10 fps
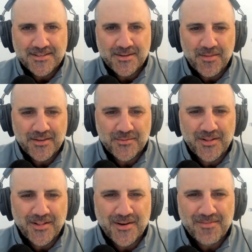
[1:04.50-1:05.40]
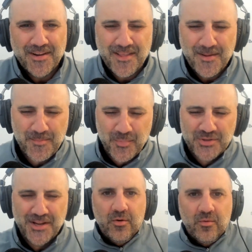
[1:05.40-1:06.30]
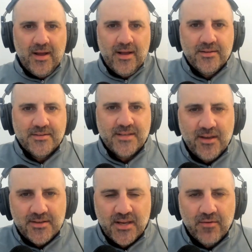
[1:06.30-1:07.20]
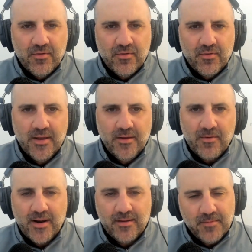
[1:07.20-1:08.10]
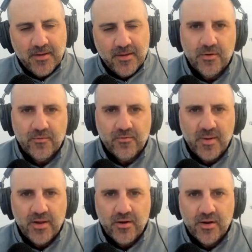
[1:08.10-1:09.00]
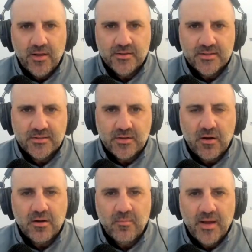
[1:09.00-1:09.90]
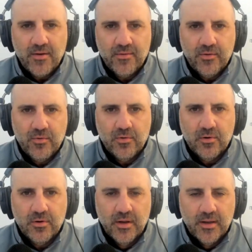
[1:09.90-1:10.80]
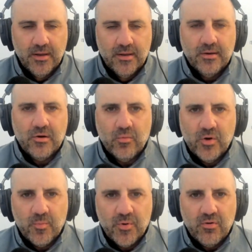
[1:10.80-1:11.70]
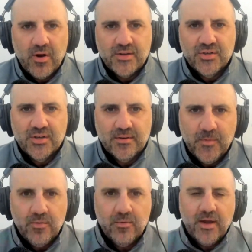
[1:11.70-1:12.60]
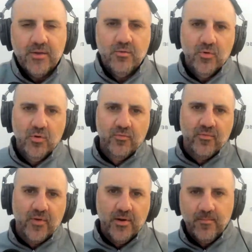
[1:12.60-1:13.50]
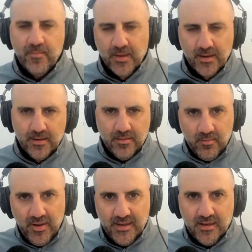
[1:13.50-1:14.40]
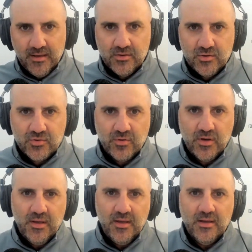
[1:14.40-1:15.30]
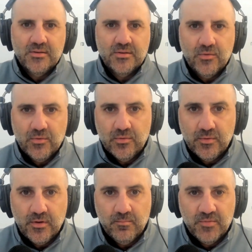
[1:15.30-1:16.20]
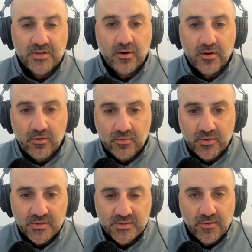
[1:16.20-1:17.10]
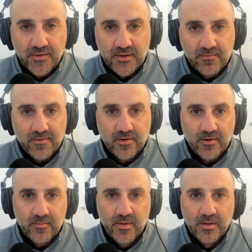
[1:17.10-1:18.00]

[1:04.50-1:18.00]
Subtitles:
So thanks for clarifying that. Appreciate it. Ron, as I ask everybody, right, for my audience, talk about your career progression and how you moved from the banking industry into starting your own consulting firm